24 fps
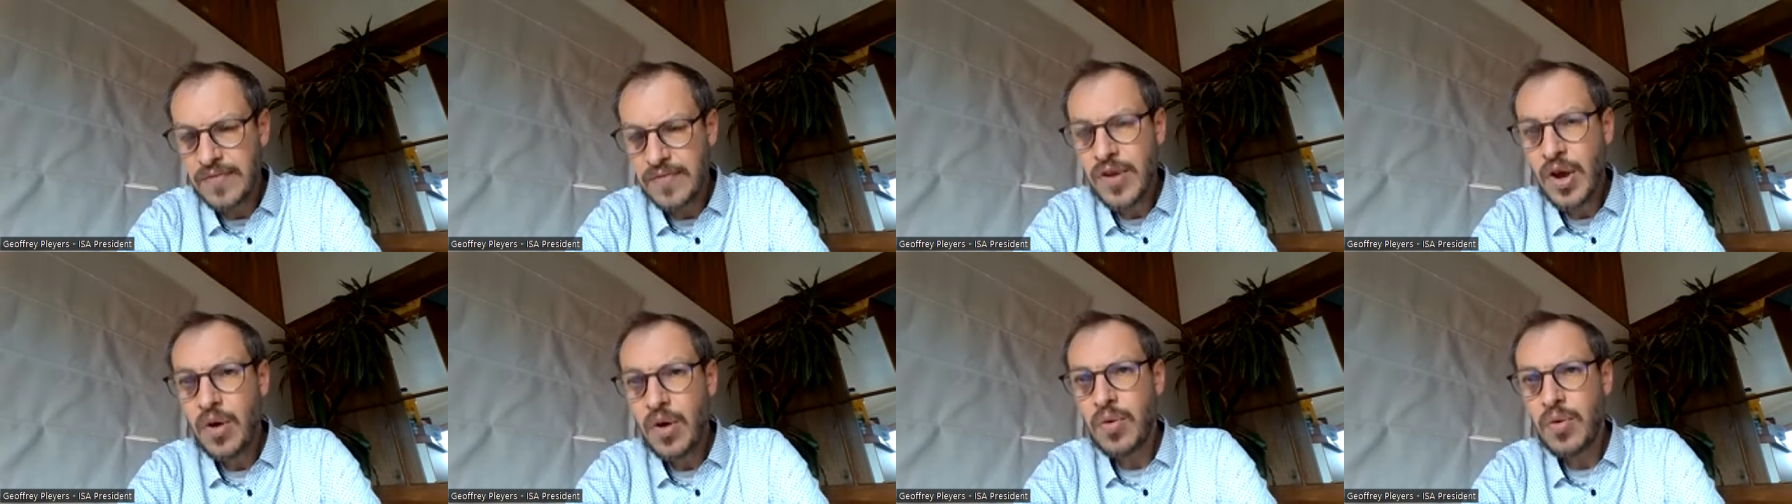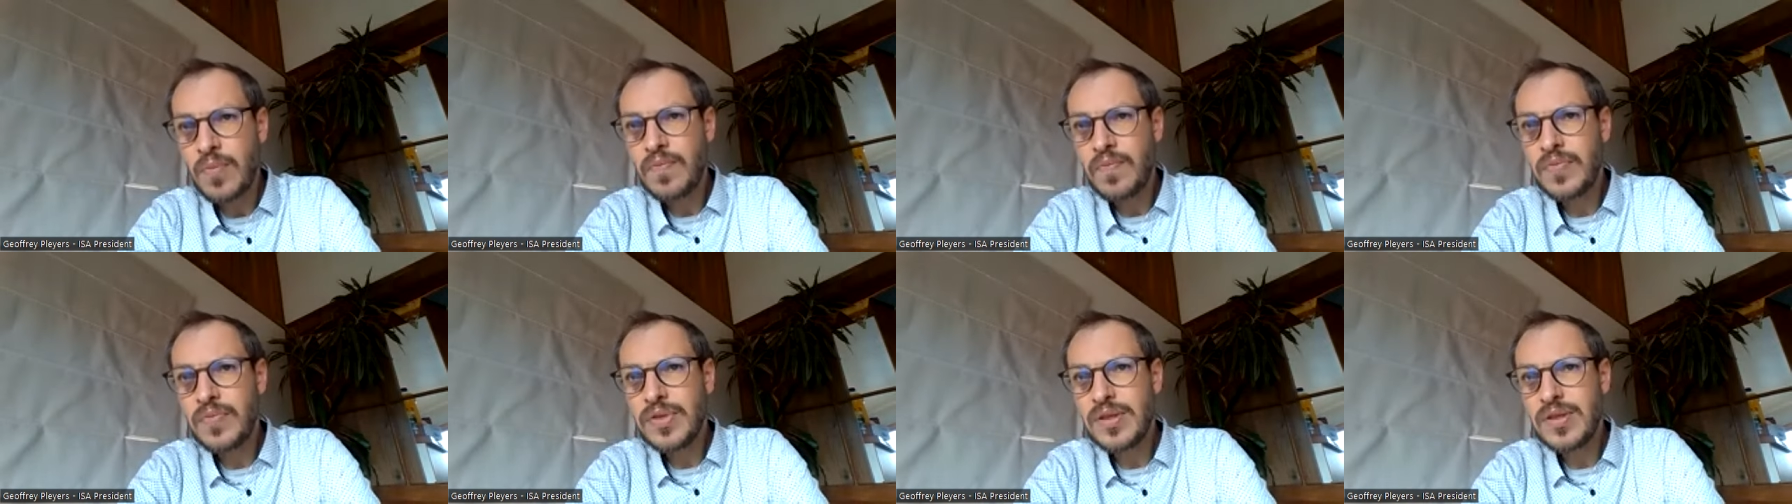
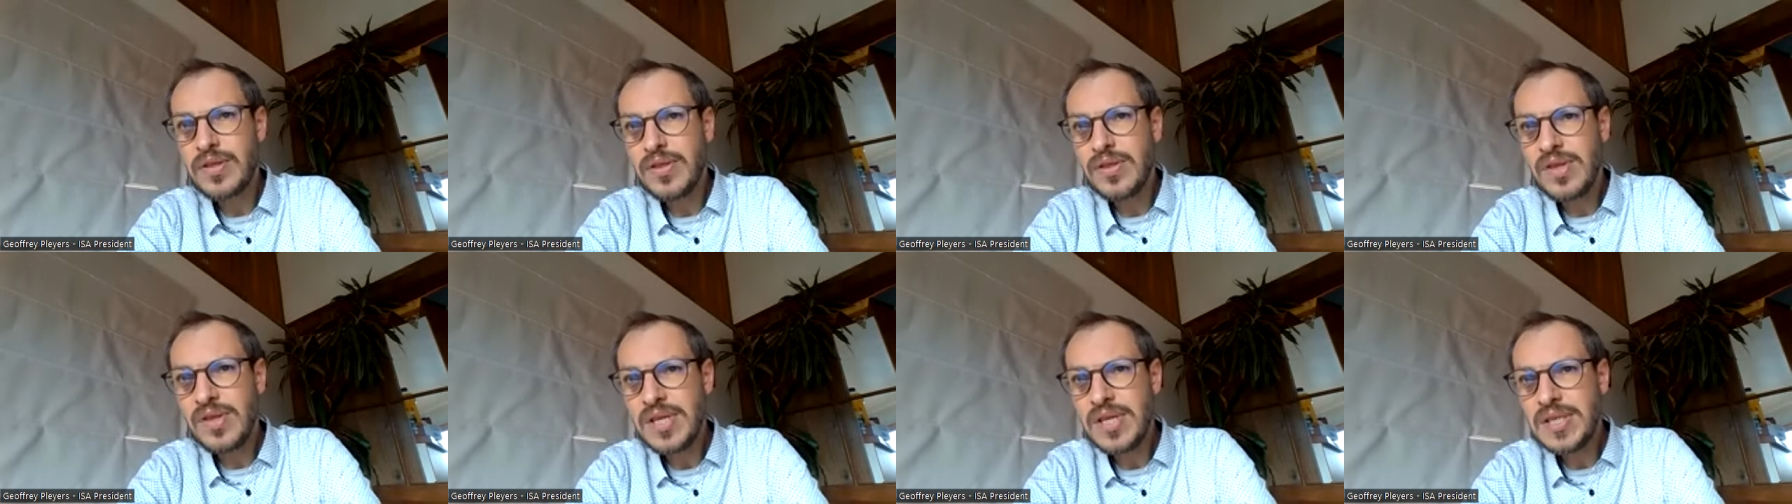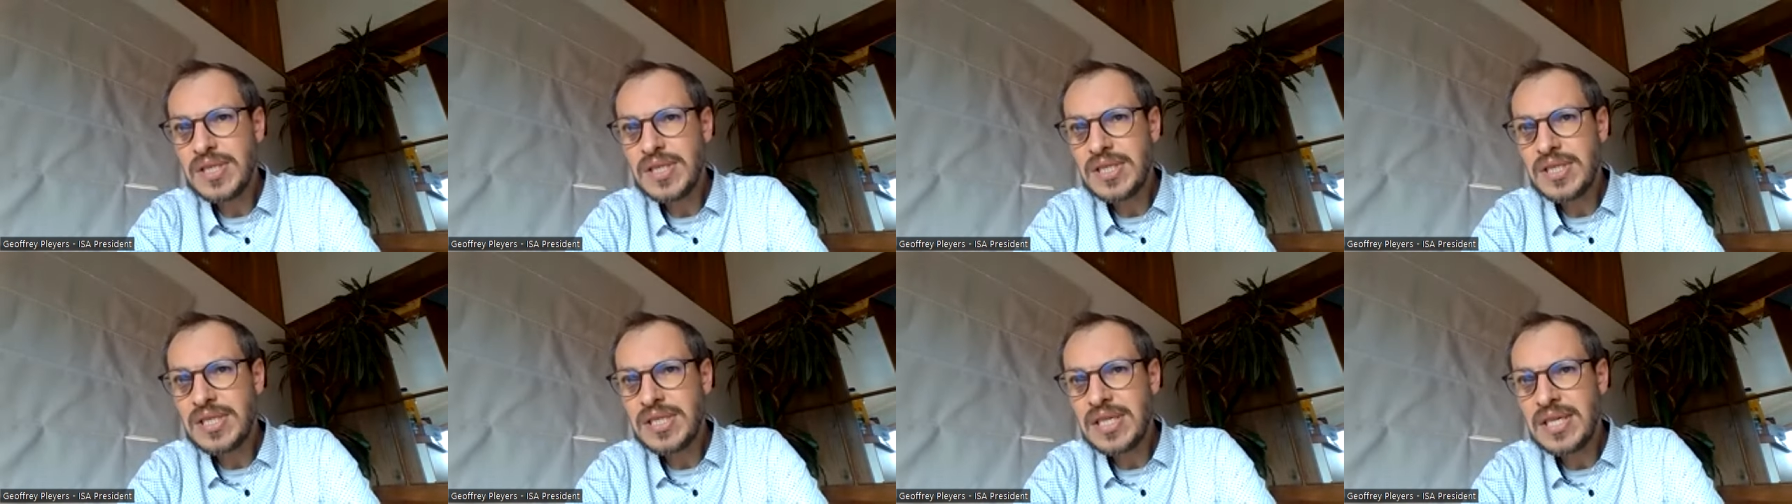Now,
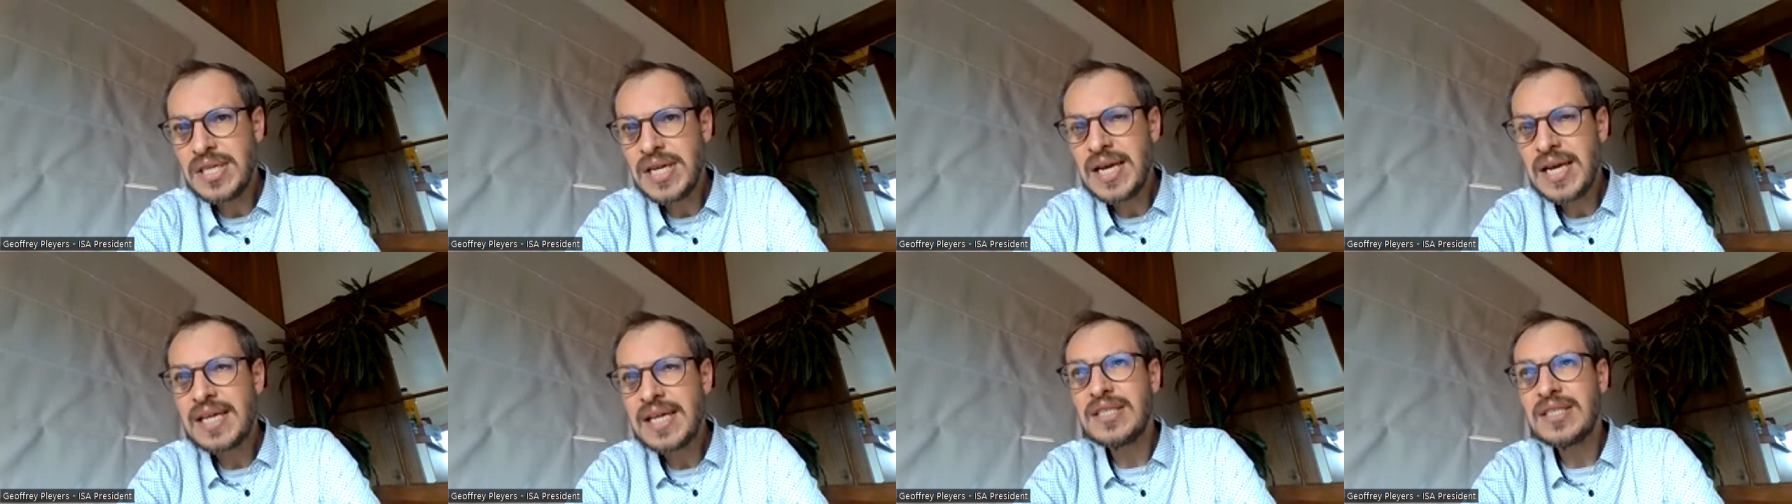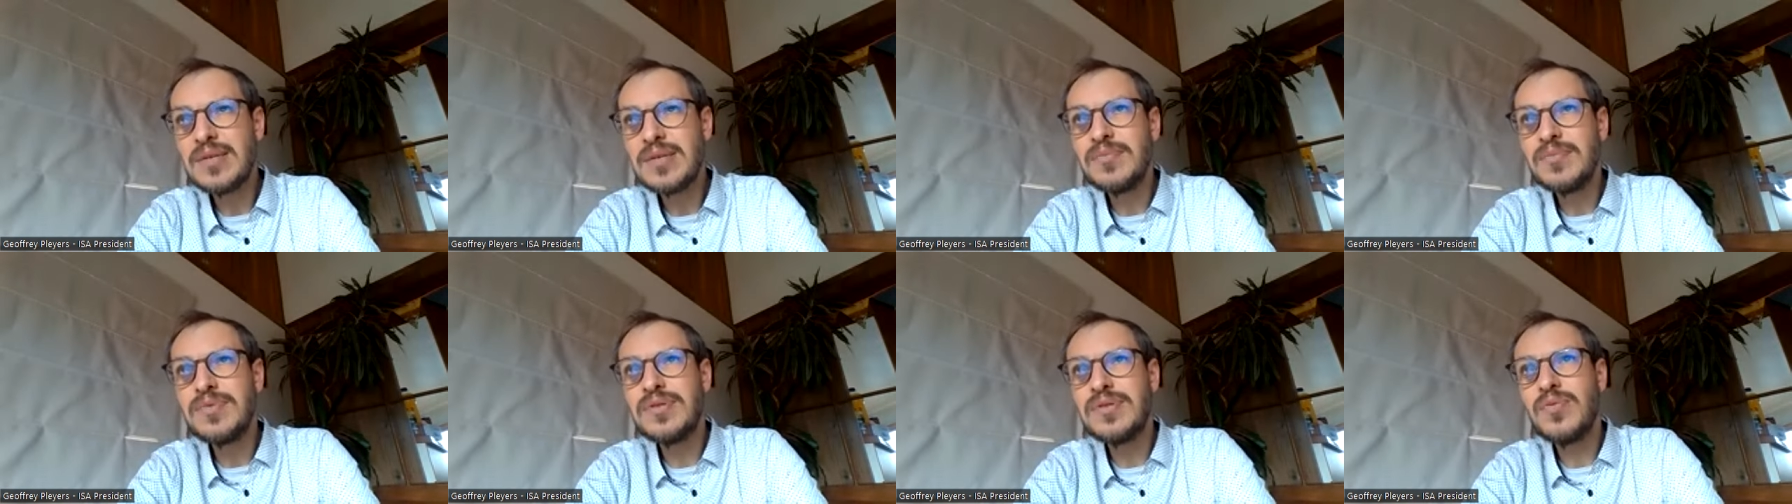this is seen
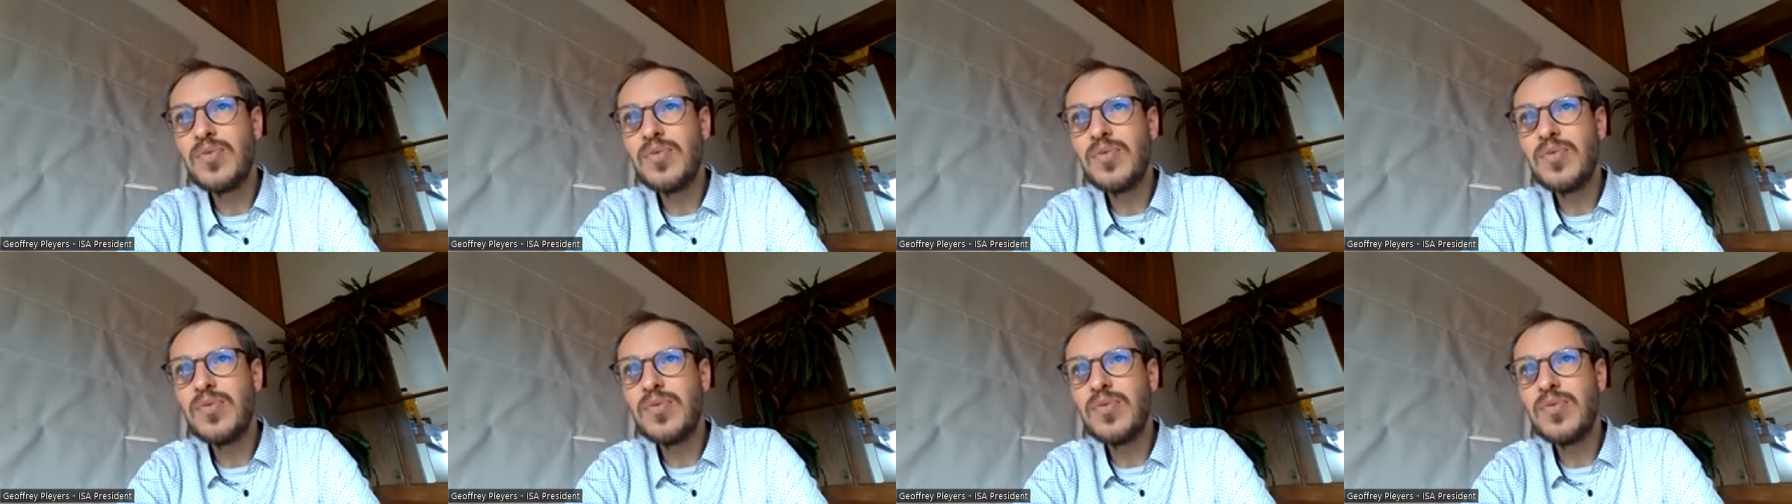as some,